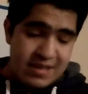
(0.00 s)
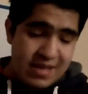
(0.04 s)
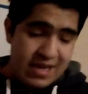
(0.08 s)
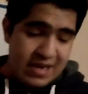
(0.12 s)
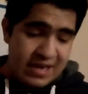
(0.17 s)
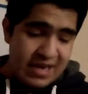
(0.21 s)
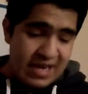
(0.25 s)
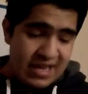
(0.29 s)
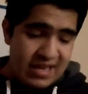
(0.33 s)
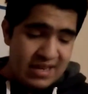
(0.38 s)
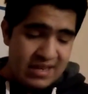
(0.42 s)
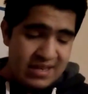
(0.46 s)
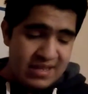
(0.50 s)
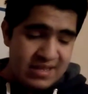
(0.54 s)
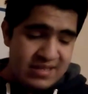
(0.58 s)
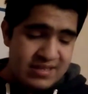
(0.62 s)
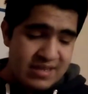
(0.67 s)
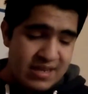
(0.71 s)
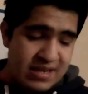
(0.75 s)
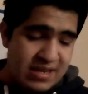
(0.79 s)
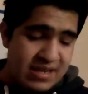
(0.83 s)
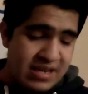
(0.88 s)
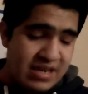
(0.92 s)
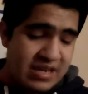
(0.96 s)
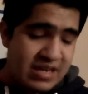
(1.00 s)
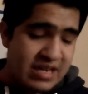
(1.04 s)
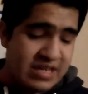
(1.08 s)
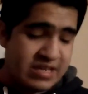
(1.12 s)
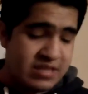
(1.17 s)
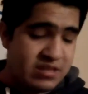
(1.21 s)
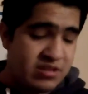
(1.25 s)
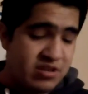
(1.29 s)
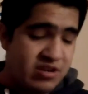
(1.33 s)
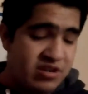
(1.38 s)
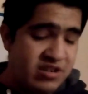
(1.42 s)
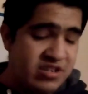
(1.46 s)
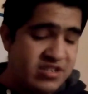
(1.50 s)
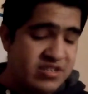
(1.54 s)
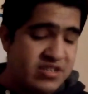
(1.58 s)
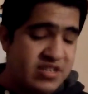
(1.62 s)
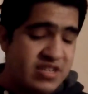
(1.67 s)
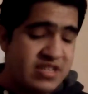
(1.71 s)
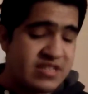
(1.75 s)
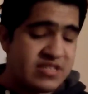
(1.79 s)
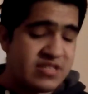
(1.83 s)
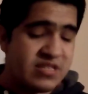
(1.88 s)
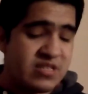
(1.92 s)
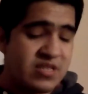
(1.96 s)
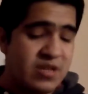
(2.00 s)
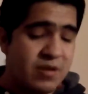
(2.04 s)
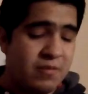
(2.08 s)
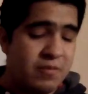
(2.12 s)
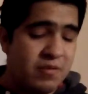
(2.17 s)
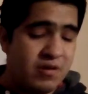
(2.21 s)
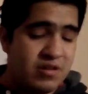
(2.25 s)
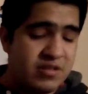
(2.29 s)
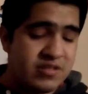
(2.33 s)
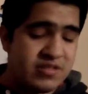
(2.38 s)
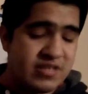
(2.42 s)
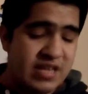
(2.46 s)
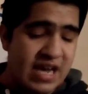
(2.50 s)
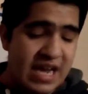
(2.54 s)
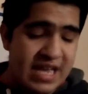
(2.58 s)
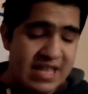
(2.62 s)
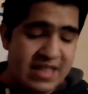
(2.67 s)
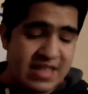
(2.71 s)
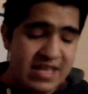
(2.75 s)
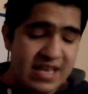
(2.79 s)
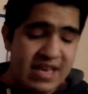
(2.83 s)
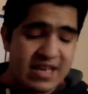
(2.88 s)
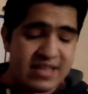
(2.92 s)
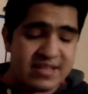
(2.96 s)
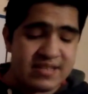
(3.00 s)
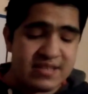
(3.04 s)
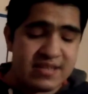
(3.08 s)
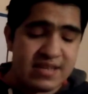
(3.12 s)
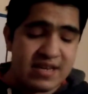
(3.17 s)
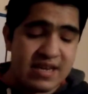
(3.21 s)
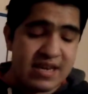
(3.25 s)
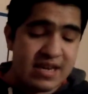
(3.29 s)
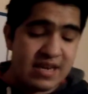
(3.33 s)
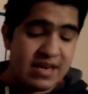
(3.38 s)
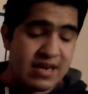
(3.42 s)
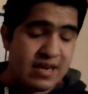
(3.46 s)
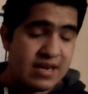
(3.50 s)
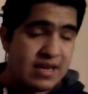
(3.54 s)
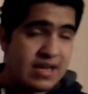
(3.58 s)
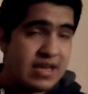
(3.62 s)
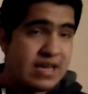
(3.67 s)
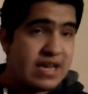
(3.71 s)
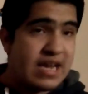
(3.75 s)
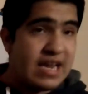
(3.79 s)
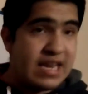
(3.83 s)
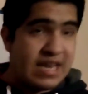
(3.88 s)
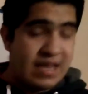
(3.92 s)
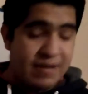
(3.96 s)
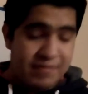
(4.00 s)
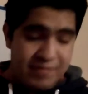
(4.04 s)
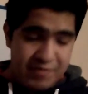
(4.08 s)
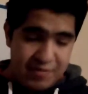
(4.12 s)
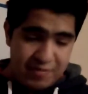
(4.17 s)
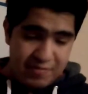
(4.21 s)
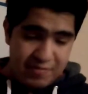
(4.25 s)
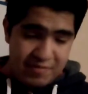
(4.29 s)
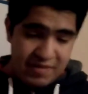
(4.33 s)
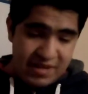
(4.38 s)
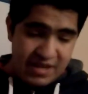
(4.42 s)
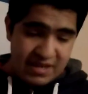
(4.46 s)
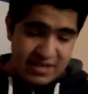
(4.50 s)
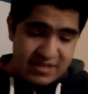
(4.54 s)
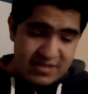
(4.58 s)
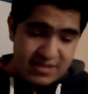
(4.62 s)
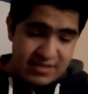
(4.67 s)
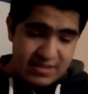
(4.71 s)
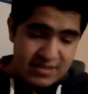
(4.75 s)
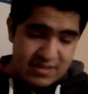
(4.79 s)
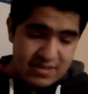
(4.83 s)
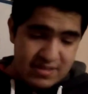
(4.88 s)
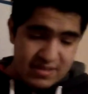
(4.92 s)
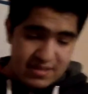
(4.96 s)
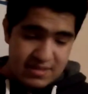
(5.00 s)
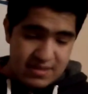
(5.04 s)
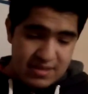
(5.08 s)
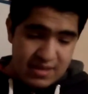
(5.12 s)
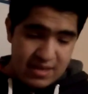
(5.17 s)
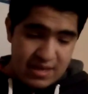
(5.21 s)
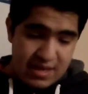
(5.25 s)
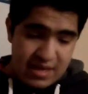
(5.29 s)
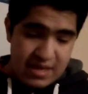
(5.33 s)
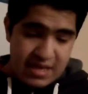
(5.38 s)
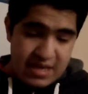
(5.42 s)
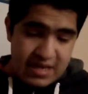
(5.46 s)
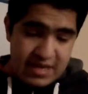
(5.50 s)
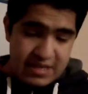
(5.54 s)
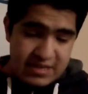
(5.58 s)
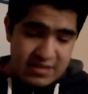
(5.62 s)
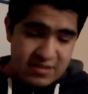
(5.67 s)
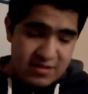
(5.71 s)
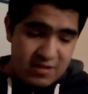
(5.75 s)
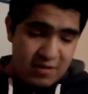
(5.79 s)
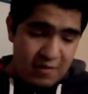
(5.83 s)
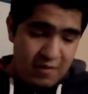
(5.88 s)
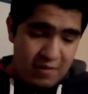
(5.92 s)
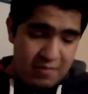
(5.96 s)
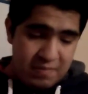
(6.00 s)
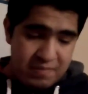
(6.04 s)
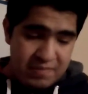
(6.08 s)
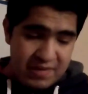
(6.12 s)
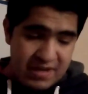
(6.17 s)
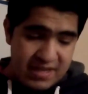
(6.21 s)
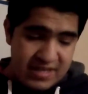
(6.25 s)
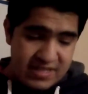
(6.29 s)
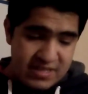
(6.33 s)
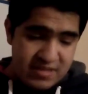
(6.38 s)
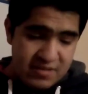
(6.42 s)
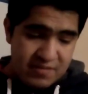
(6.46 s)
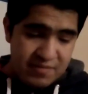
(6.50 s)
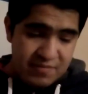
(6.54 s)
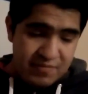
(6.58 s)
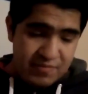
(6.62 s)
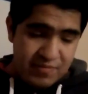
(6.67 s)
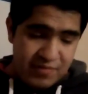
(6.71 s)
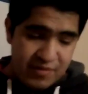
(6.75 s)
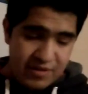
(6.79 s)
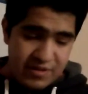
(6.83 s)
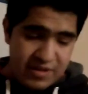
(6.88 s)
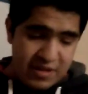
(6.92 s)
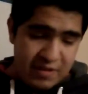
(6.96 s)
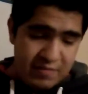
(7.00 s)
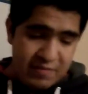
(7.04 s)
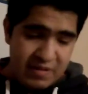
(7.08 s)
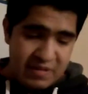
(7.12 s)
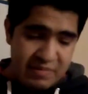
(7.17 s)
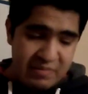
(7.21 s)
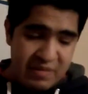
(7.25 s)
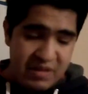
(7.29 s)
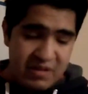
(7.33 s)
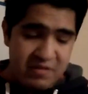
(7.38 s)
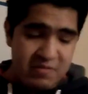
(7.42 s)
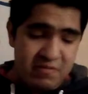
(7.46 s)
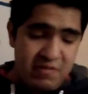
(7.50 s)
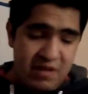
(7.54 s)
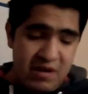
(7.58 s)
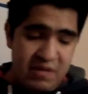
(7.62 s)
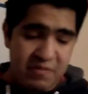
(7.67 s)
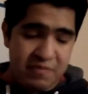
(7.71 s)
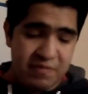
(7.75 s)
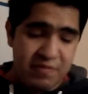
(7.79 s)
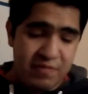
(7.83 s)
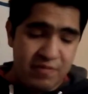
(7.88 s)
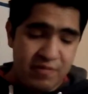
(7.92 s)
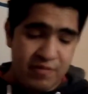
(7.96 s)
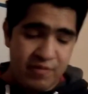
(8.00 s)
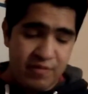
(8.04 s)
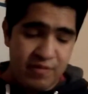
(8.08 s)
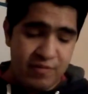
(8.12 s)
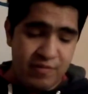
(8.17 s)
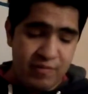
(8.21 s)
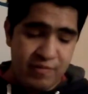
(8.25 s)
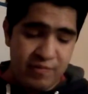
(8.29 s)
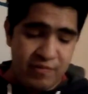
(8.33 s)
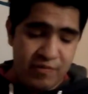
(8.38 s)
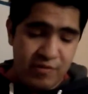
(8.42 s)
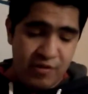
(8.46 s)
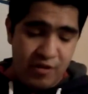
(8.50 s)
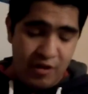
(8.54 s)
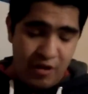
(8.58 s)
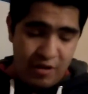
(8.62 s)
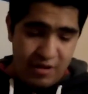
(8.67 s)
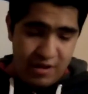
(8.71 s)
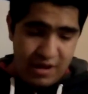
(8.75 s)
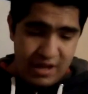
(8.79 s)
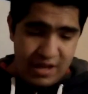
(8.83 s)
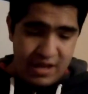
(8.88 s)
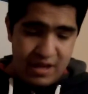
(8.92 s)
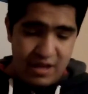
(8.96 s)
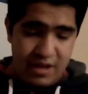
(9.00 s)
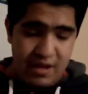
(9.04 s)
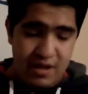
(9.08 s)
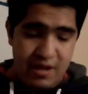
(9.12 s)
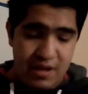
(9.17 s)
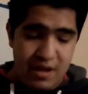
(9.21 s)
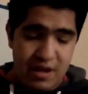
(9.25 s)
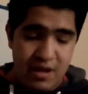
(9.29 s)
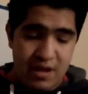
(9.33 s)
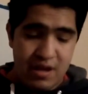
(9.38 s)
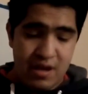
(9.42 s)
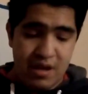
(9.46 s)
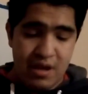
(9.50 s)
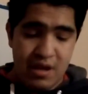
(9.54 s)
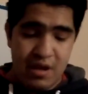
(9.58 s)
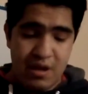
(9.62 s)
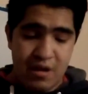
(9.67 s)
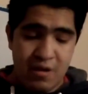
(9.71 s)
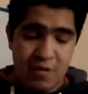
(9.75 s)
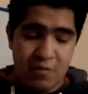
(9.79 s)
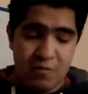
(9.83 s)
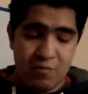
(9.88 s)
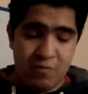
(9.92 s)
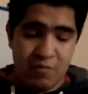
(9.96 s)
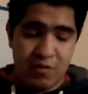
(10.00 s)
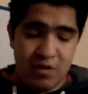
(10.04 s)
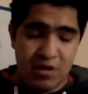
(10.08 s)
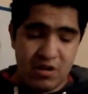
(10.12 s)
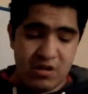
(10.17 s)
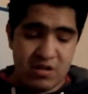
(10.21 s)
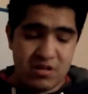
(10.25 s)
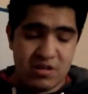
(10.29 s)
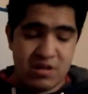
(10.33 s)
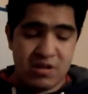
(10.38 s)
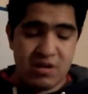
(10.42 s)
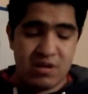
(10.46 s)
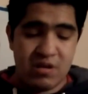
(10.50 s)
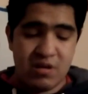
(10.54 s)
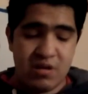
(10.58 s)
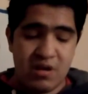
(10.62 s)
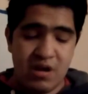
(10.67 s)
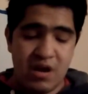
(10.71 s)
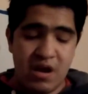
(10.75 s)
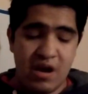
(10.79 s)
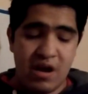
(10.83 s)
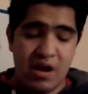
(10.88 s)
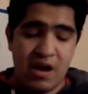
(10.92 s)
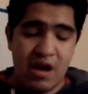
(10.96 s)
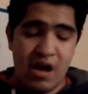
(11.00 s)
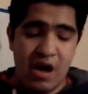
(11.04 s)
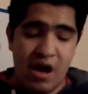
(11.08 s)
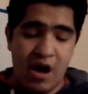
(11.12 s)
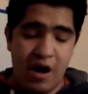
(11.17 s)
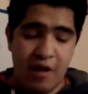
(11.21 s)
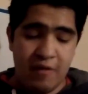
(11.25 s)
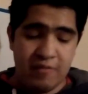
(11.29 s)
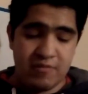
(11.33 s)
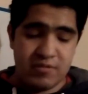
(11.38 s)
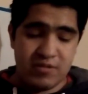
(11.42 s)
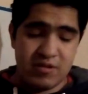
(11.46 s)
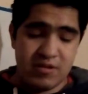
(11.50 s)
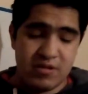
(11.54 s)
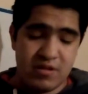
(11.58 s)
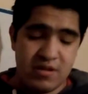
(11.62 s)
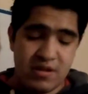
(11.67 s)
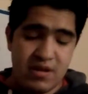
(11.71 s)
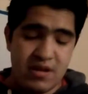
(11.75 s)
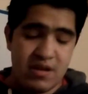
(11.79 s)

They had listened in astonished Snowball's ideas. In a few weeks, Snowball plans for the windmill were fully worked out,